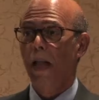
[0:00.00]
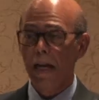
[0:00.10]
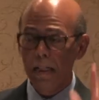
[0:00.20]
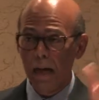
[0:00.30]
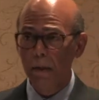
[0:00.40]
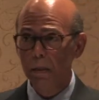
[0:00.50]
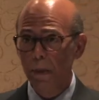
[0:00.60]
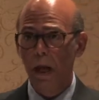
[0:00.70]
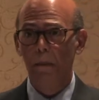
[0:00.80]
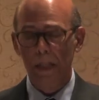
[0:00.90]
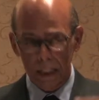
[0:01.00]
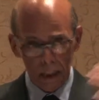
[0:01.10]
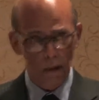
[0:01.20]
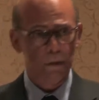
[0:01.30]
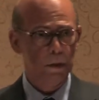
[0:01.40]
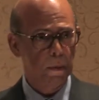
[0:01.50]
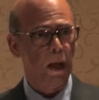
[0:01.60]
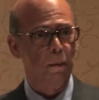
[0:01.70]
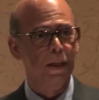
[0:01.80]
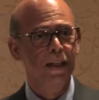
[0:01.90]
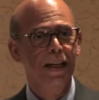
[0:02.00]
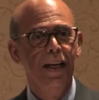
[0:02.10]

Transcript: a lot of time at Spelman. Let's hear it for Spelman.